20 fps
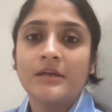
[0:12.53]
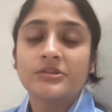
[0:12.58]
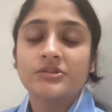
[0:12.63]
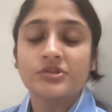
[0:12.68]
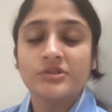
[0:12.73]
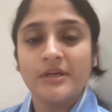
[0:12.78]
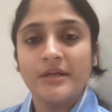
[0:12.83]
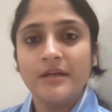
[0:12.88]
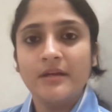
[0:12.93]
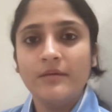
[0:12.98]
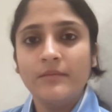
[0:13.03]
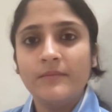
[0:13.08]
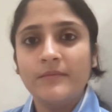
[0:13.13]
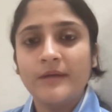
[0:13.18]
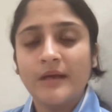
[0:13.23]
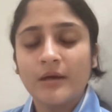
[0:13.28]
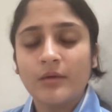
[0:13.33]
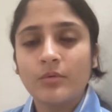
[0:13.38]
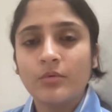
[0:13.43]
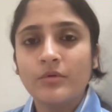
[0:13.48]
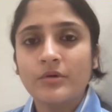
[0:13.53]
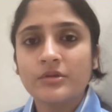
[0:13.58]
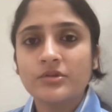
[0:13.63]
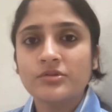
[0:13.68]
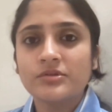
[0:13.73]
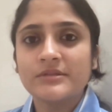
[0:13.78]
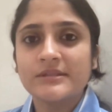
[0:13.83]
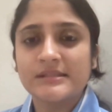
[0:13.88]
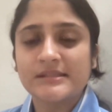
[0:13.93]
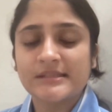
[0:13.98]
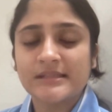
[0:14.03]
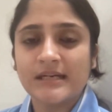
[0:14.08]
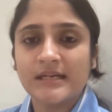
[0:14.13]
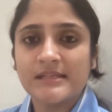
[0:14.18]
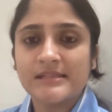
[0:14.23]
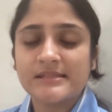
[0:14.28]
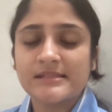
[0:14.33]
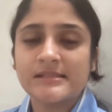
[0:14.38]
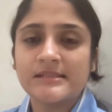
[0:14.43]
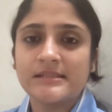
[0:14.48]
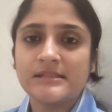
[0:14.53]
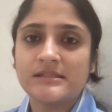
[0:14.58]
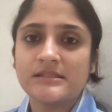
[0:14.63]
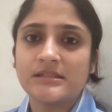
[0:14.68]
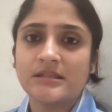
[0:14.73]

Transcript: Today we are going to discuss the